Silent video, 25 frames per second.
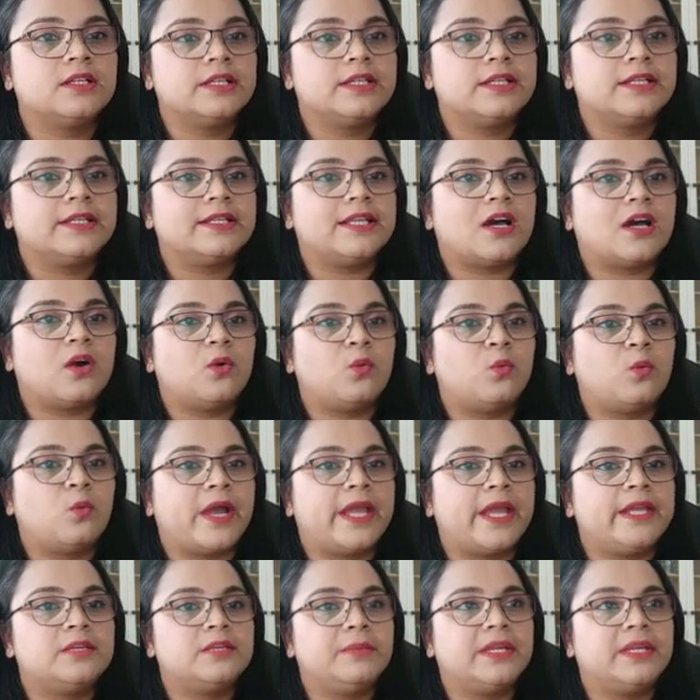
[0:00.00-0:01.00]
Now
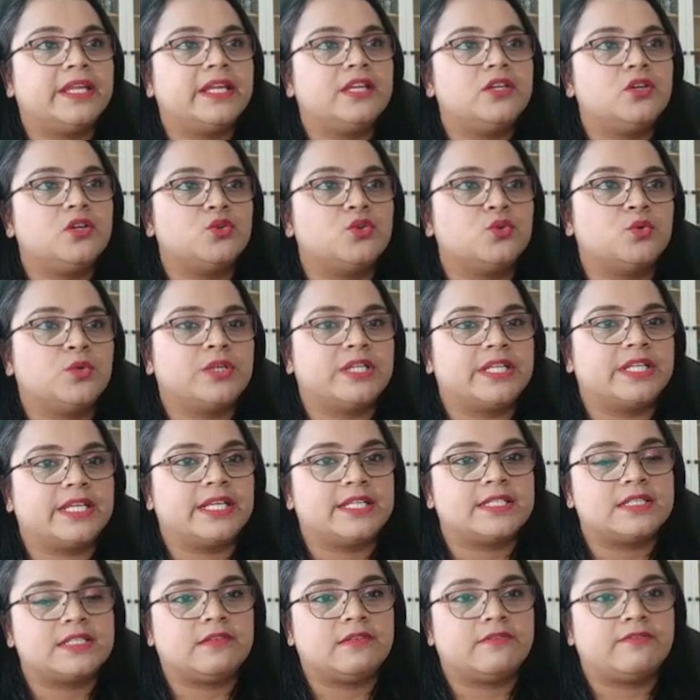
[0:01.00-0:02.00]
white played rook
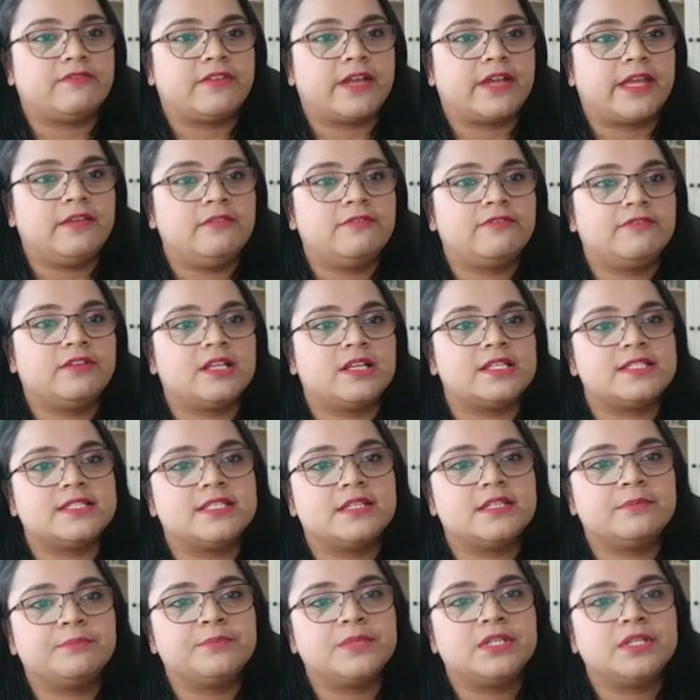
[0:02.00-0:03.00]
takes d5, a
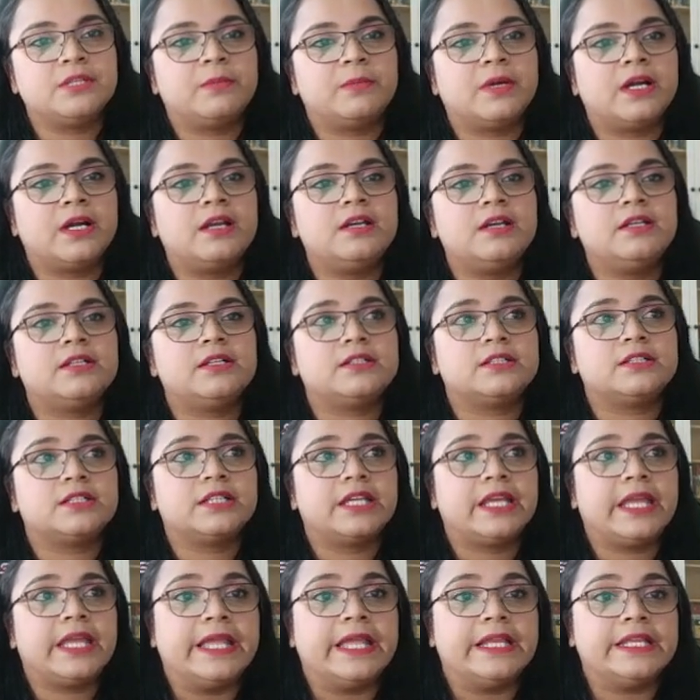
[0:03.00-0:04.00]
simple but
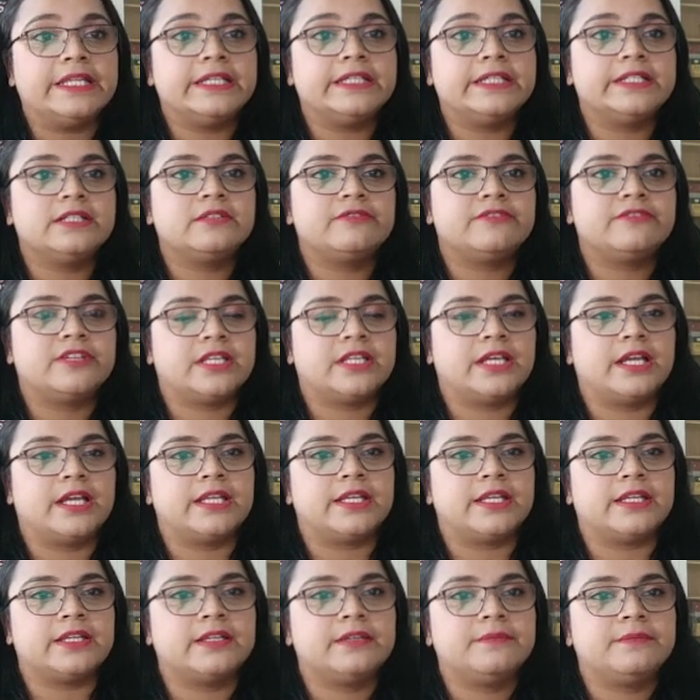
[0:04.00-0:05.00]
elegant
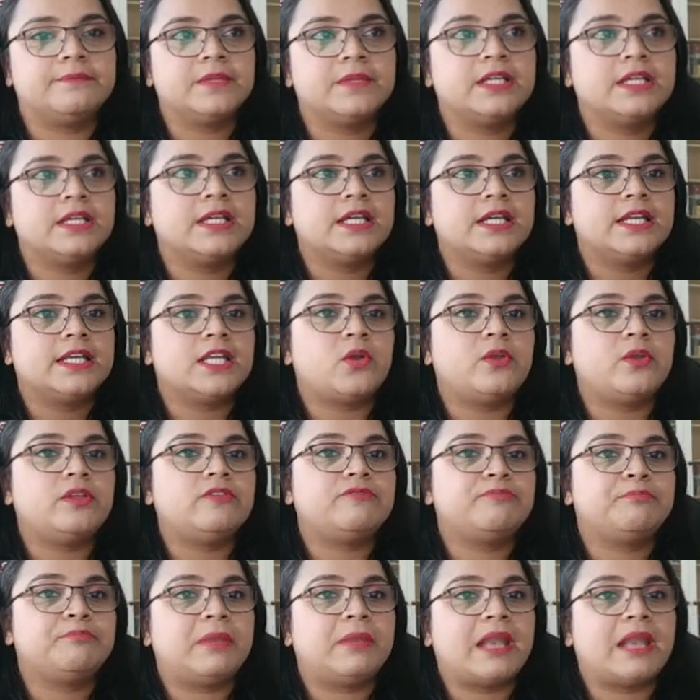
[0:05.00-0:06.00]
finale. Now
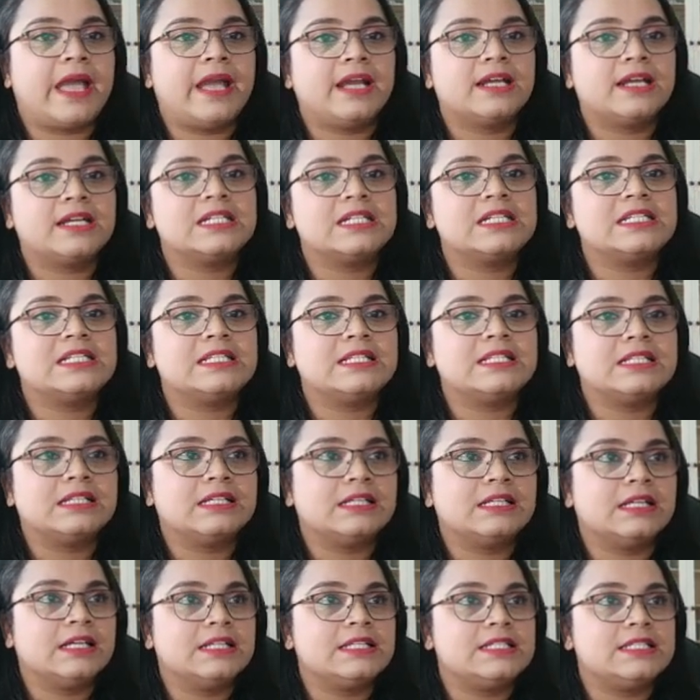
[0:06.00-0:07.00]
if black
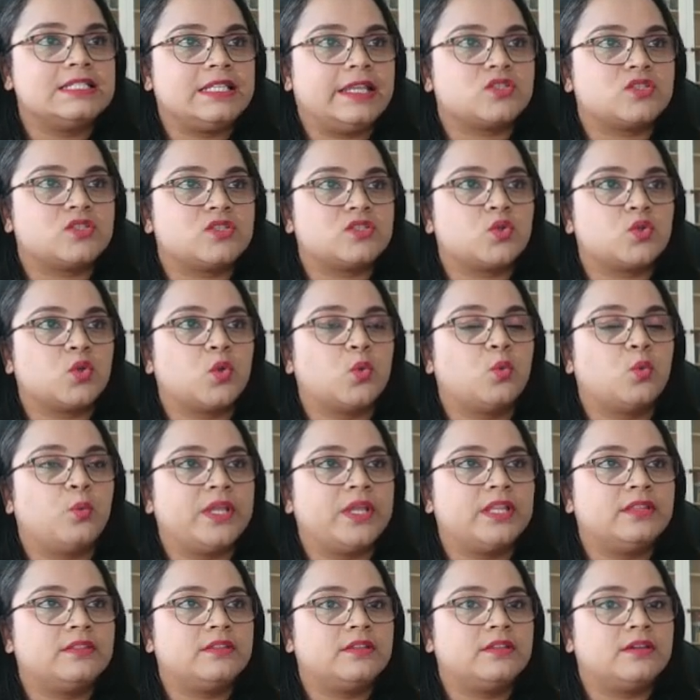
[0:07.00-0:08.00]
takes
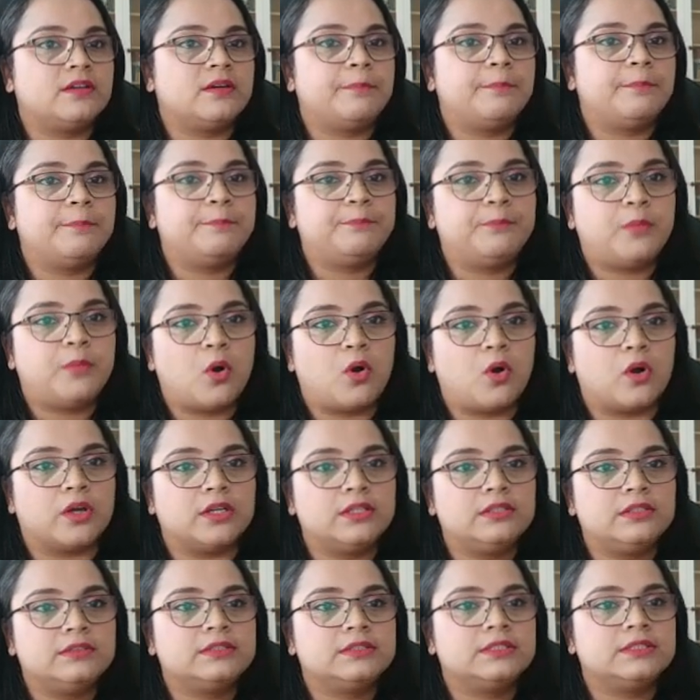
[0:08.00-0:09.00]
with the pawn,